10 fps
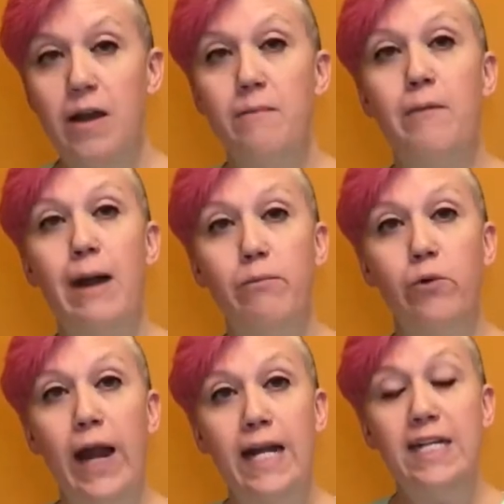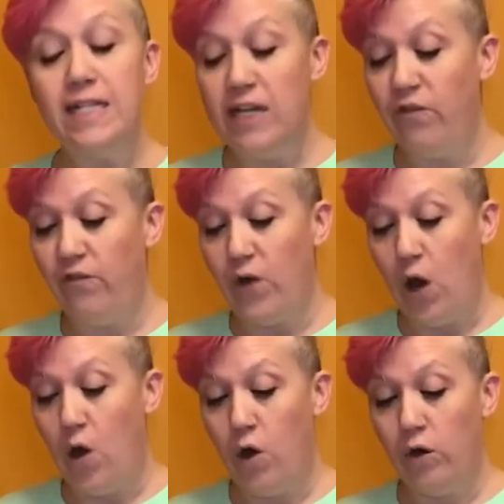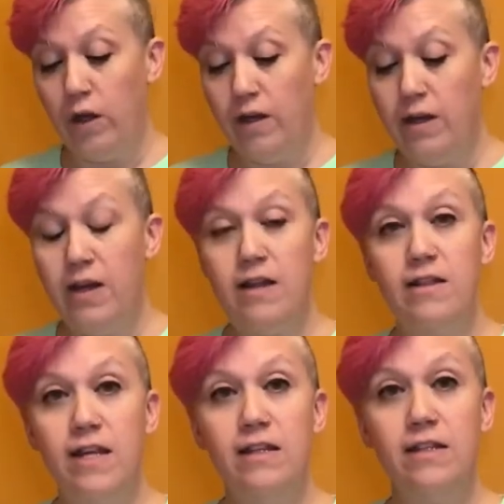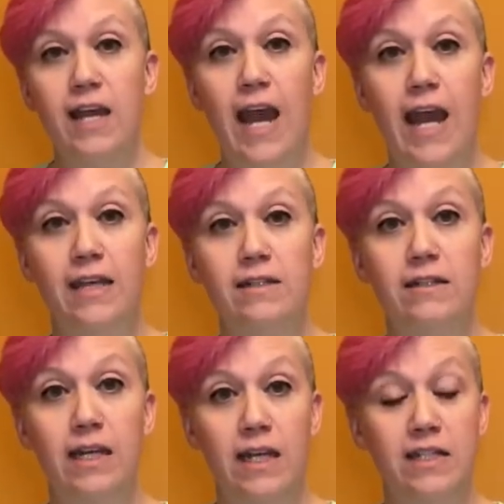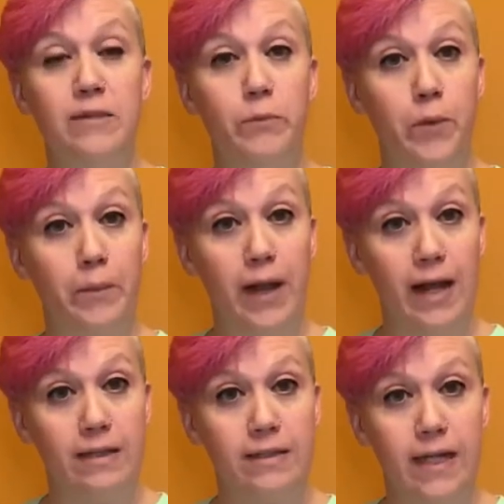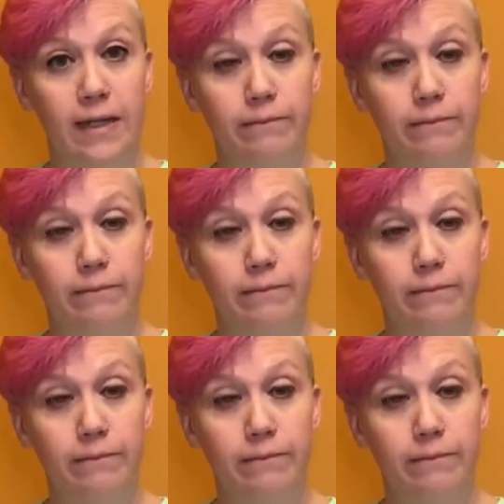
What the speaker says: My brain is in a fog. This case is perplexing.